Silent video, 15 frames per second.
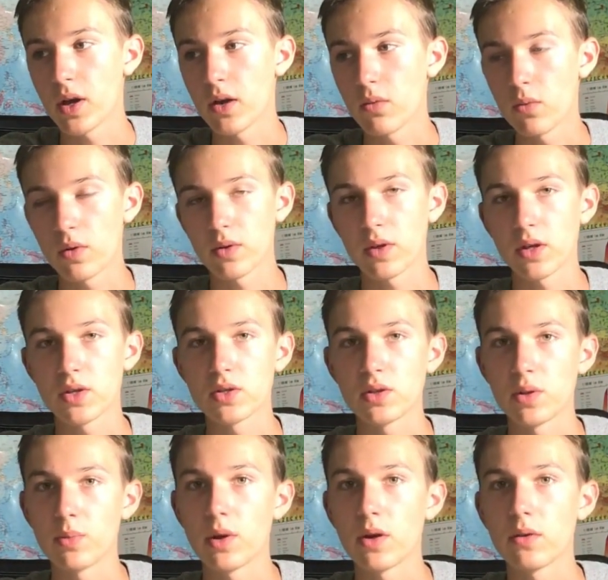I wouldn't
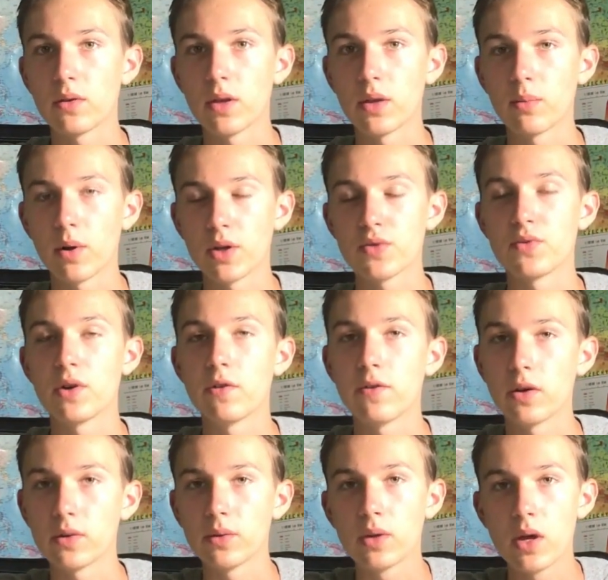actually pay that much for the
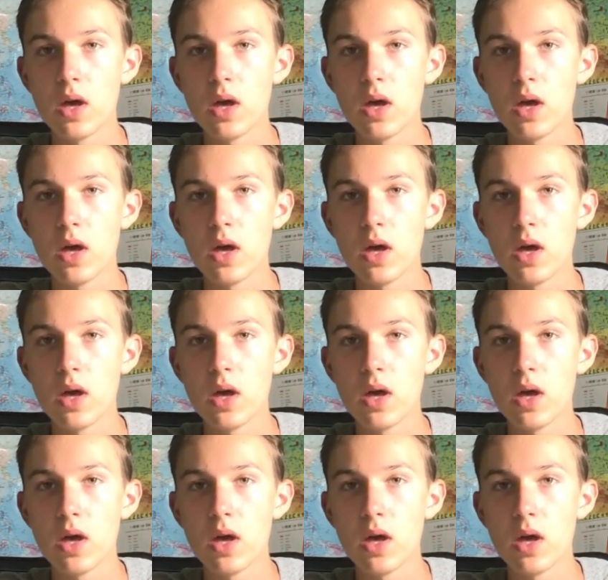phone.